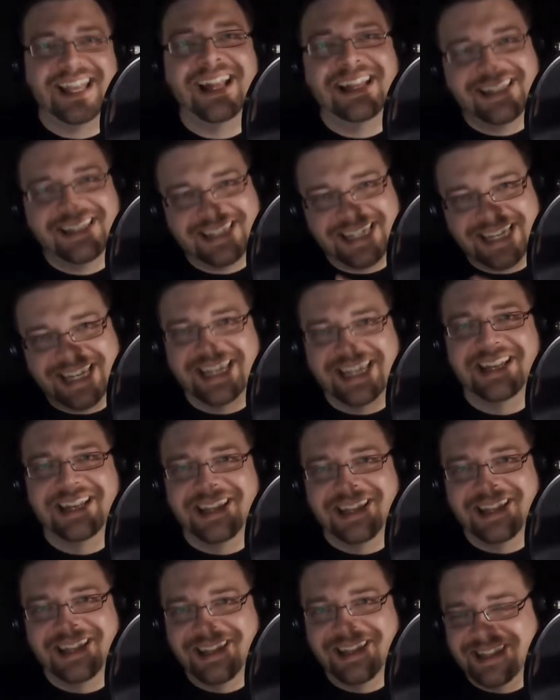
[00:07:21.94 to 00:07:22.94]
that's
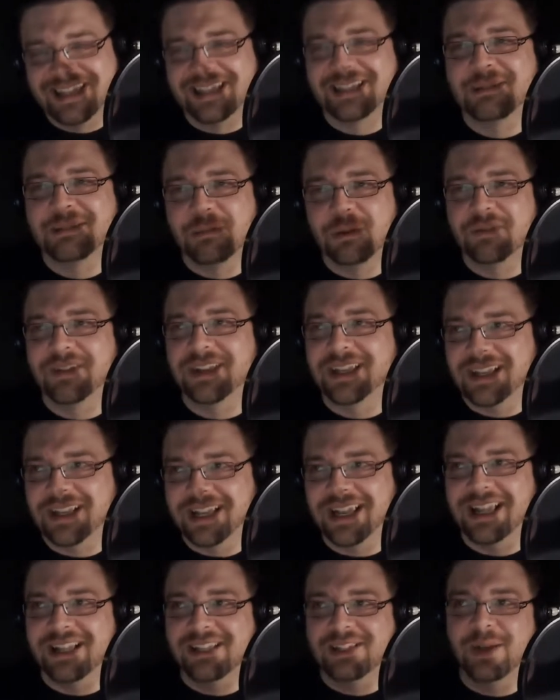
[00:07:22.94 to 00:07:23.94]
in this movie
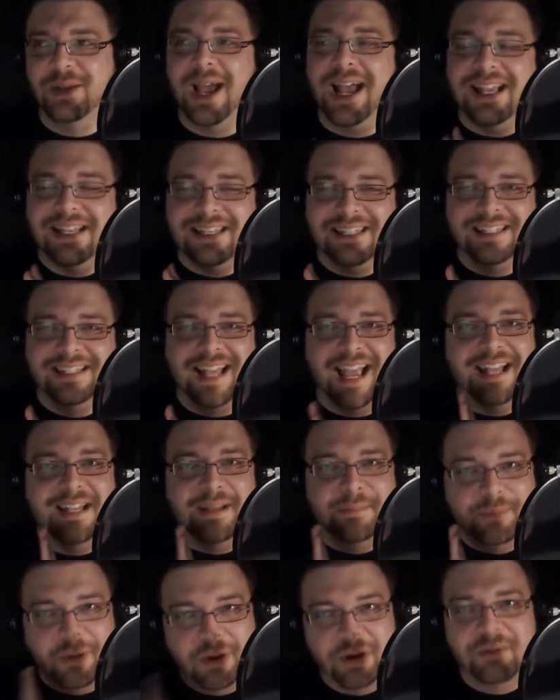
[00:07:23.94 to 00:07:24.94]
again. So as
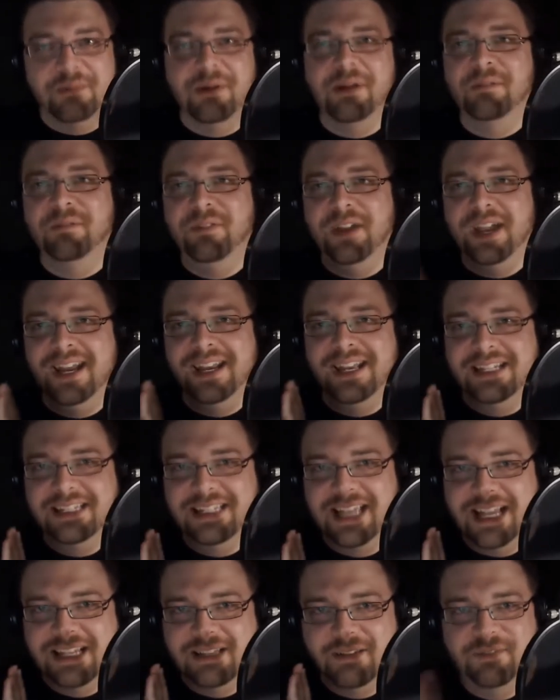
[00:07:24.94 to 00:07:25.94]
as a Pokemon fan,
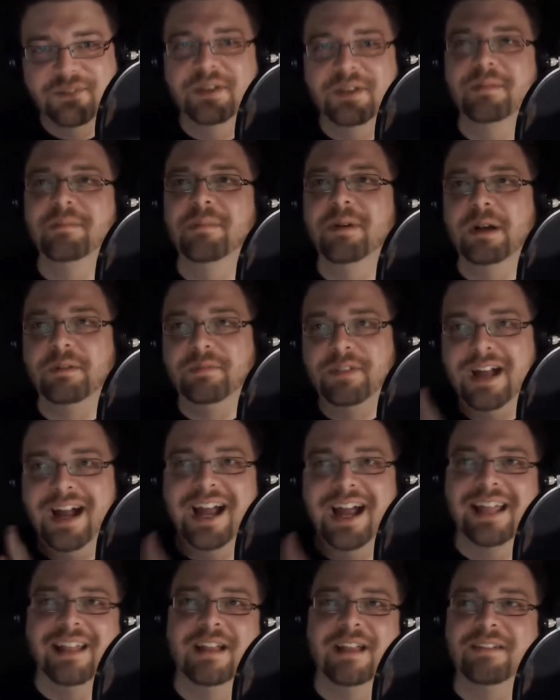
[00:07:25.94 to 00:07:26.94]
as as a film buff,
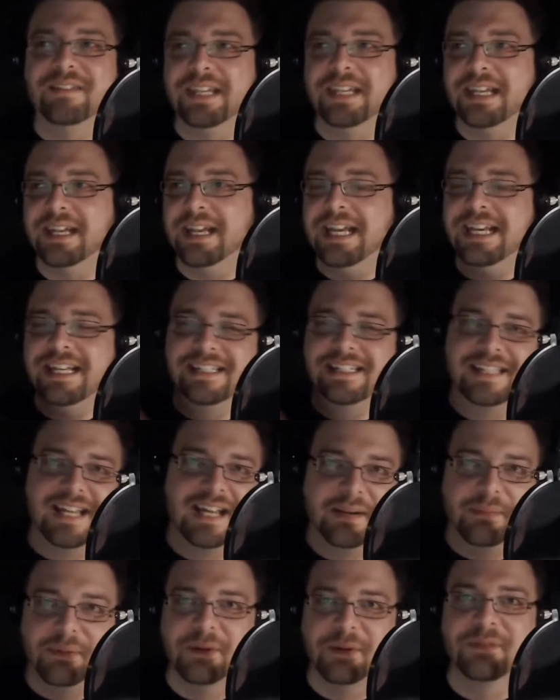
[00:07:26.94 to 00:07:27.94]
I loved it. It is
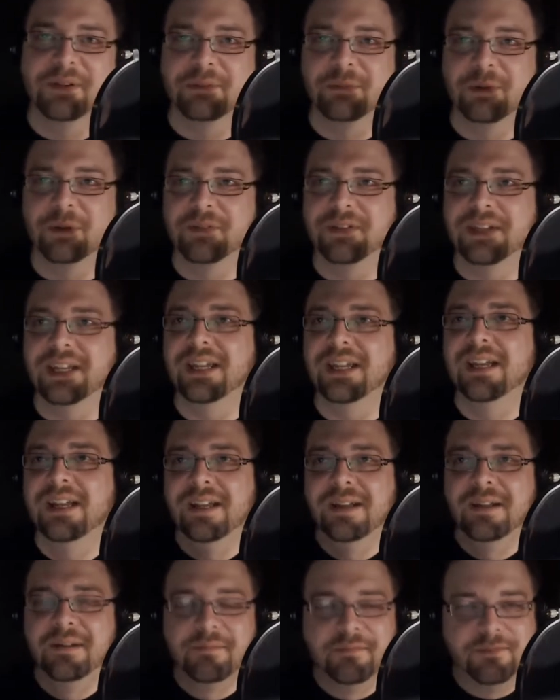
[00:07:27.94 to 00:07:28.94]
not a perfect movie.
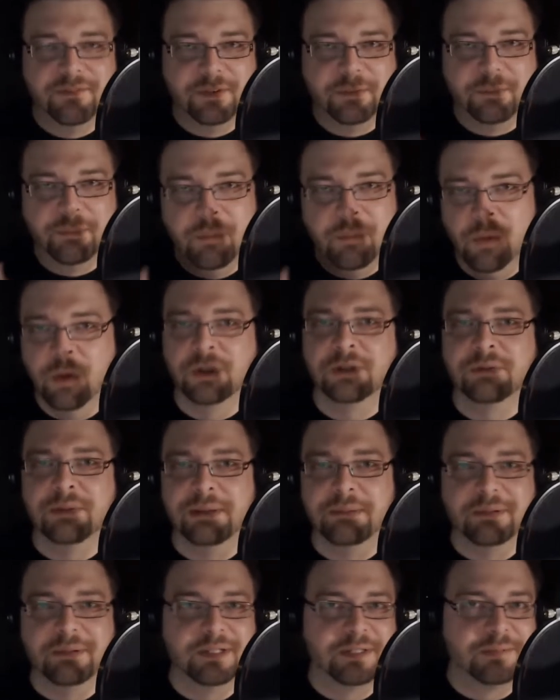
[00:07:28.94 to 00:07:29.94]
For most
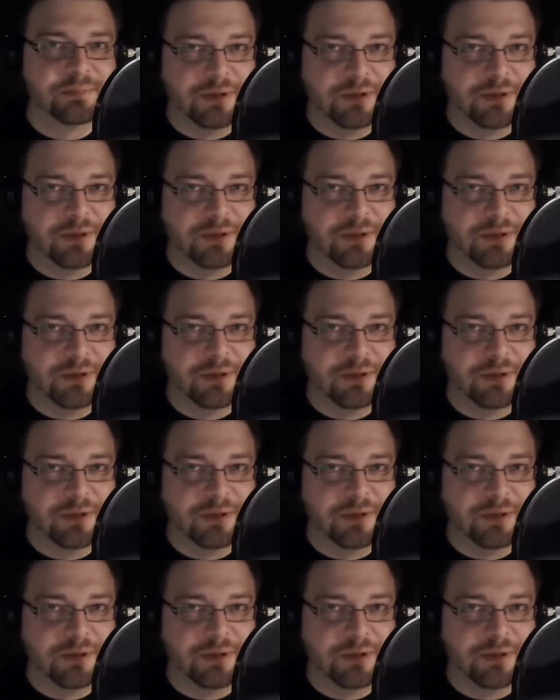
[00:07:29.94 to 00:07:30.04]
people, it's